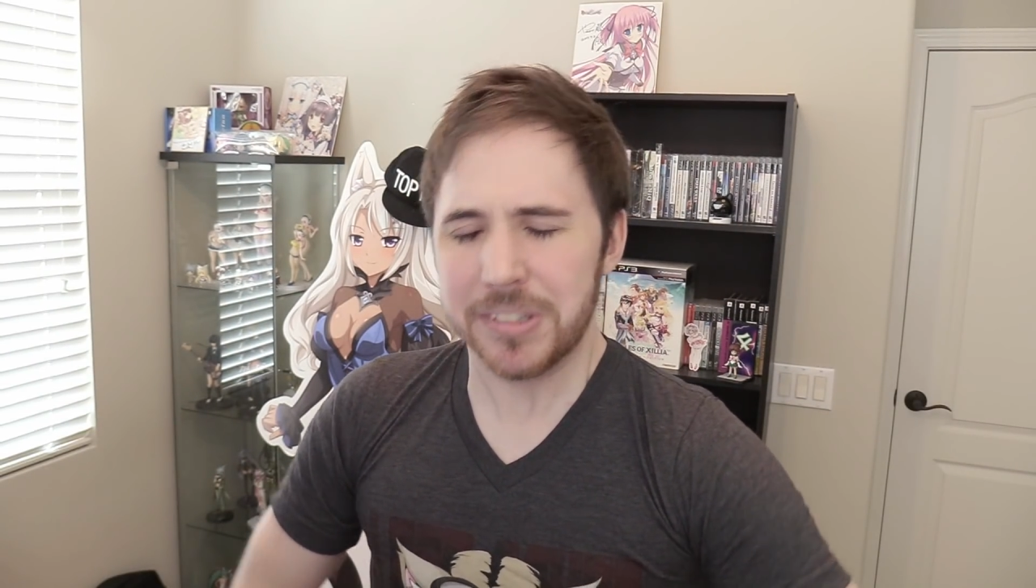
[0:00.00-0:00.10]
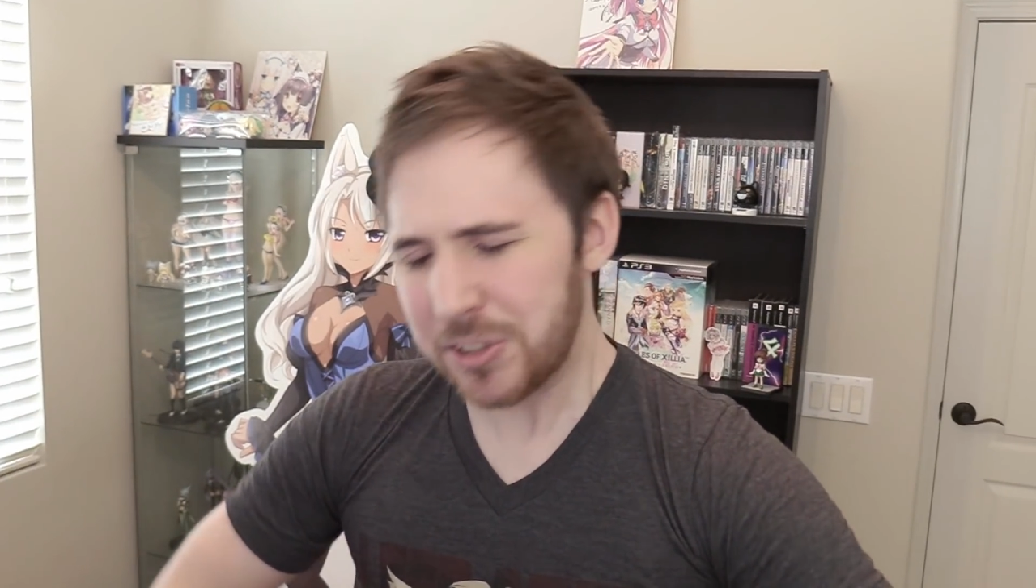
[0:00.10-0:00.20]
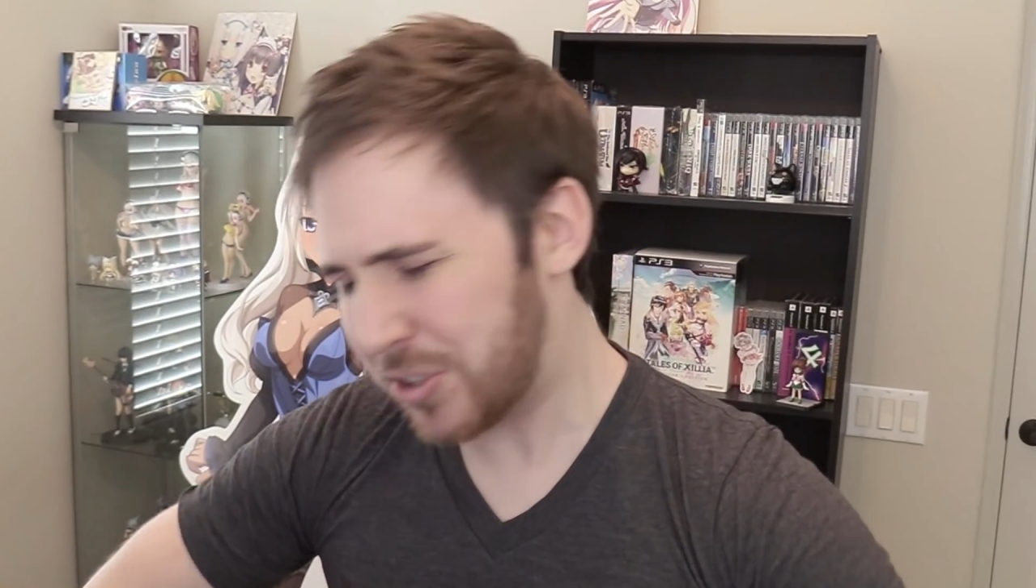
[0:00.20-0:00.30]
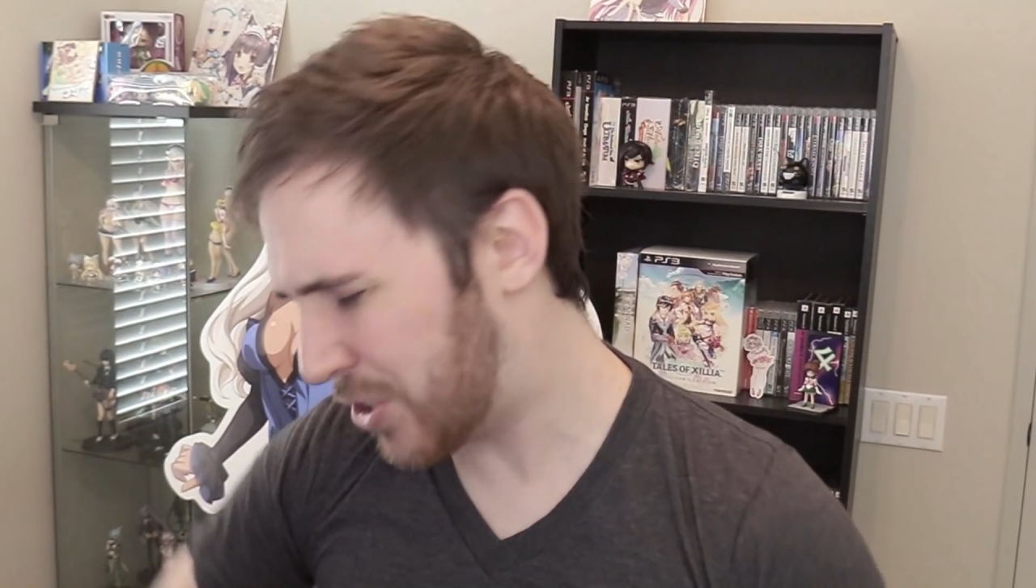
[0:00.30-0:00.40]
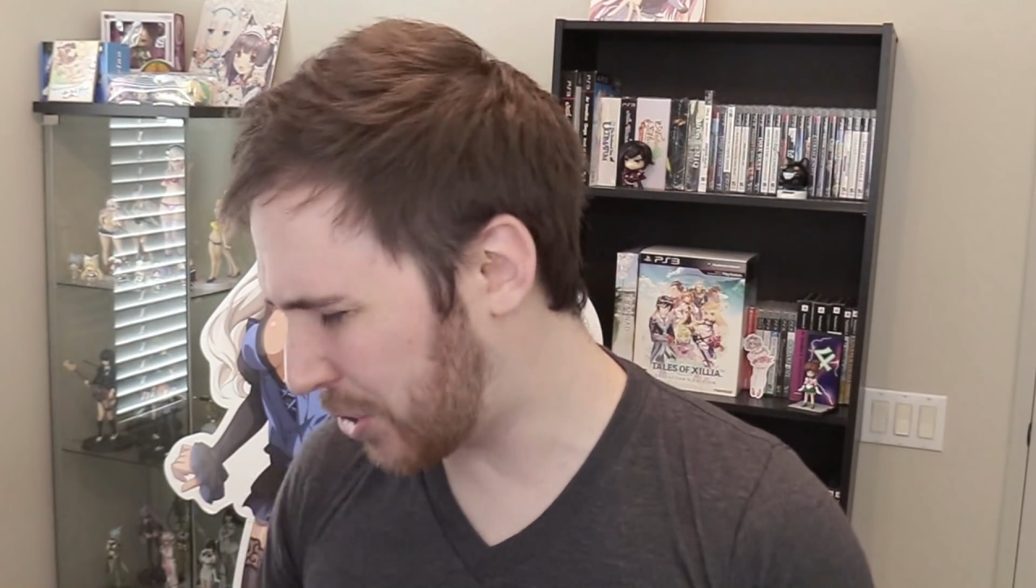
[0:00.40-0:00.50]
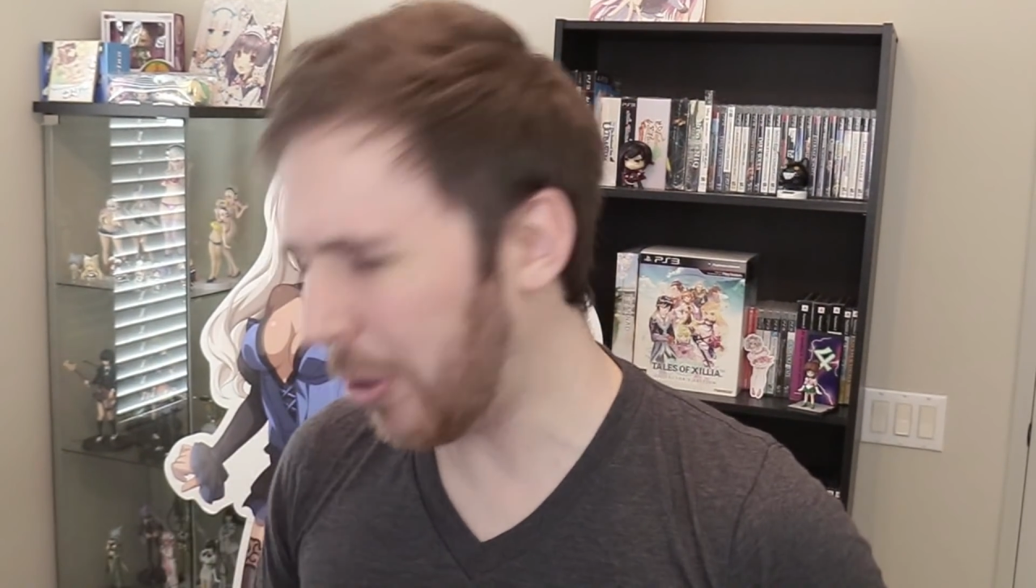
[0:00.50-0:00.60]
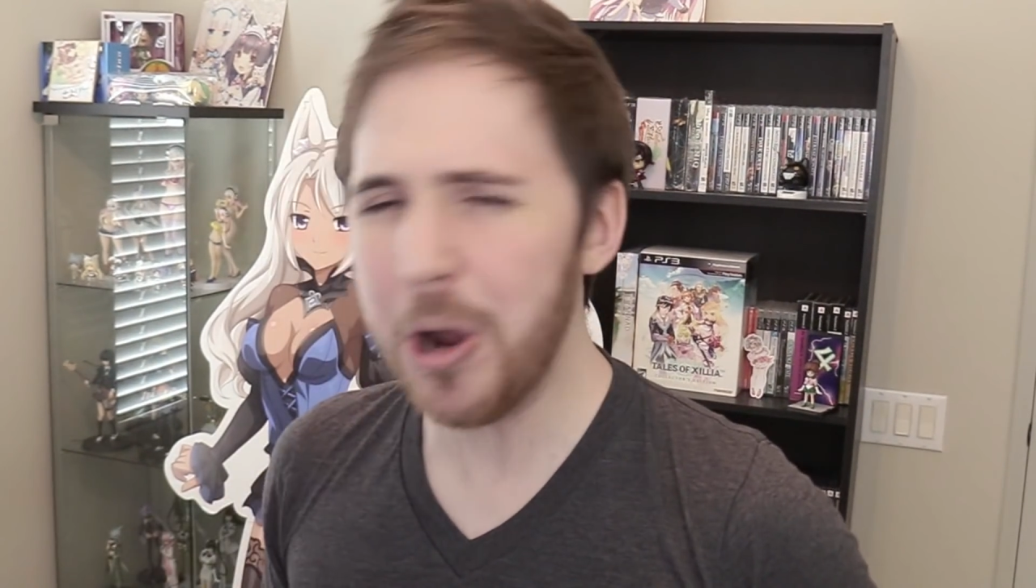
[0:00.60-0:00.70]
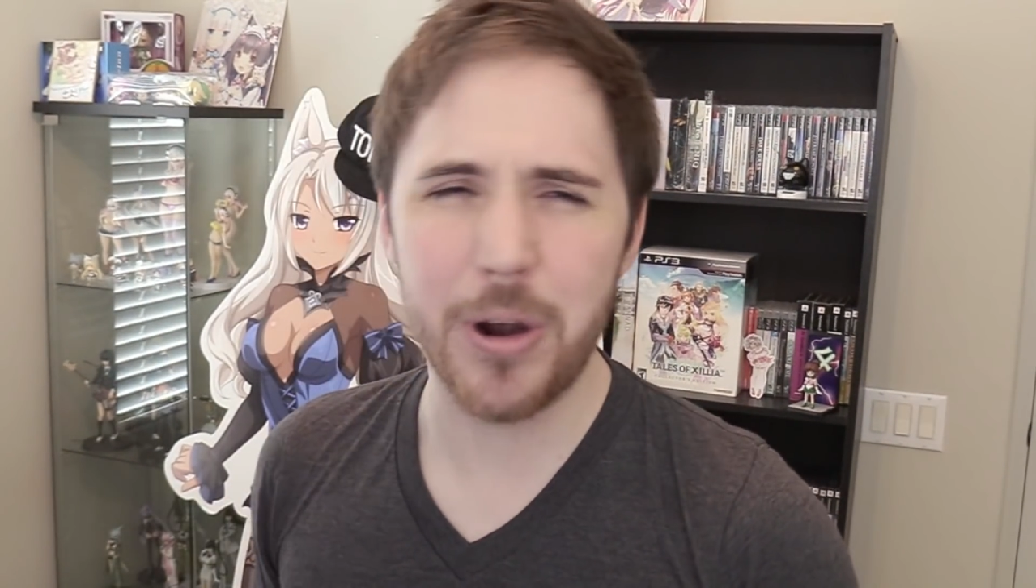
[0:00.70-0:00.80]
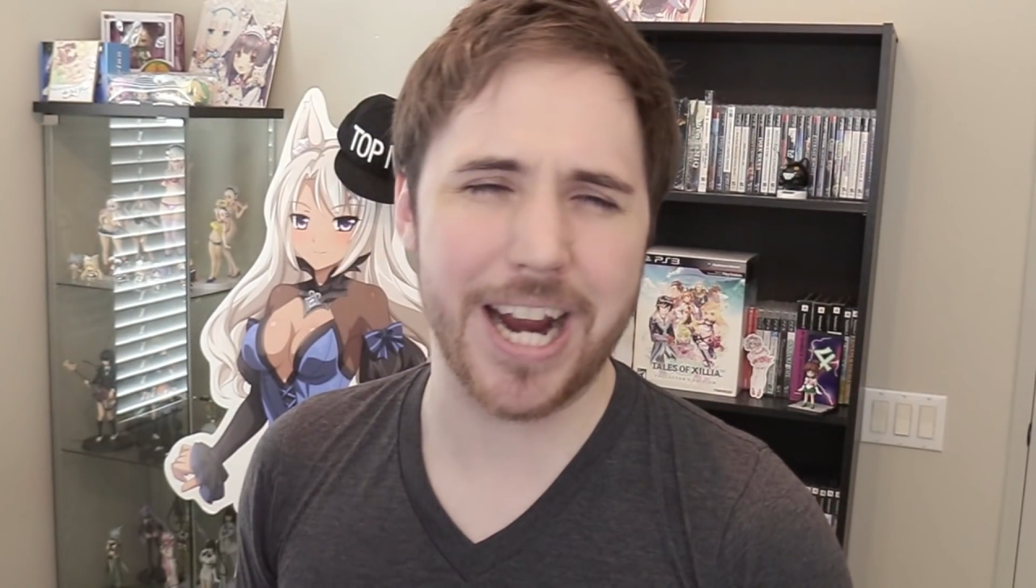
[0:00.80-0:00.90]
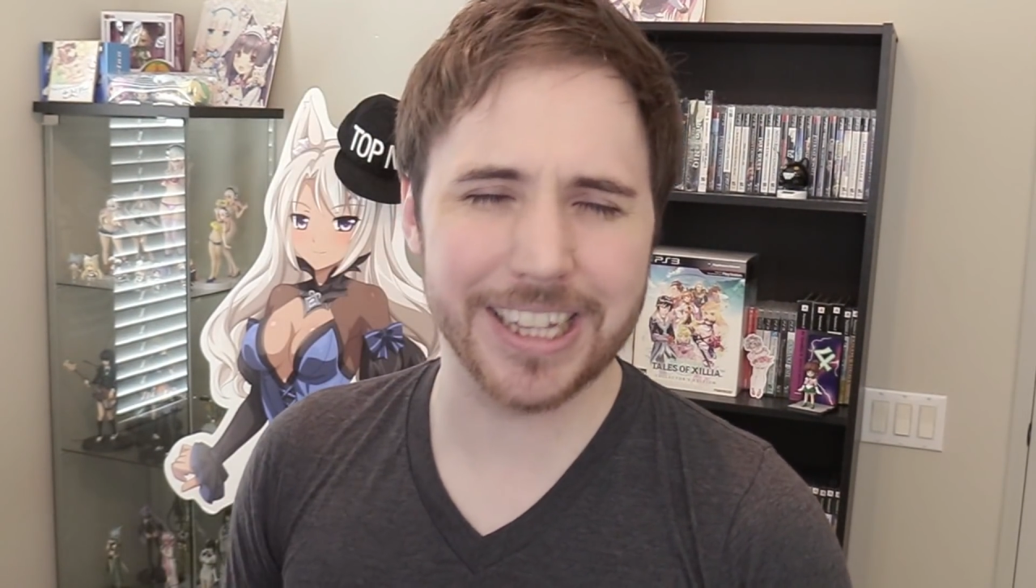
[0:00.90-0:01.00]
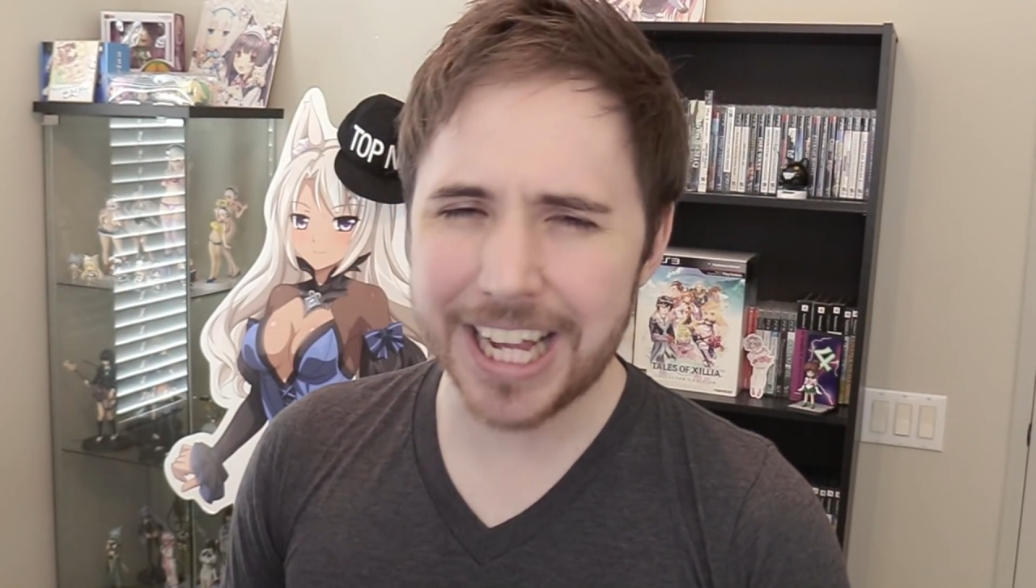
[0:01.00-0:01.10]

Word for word: Screw it,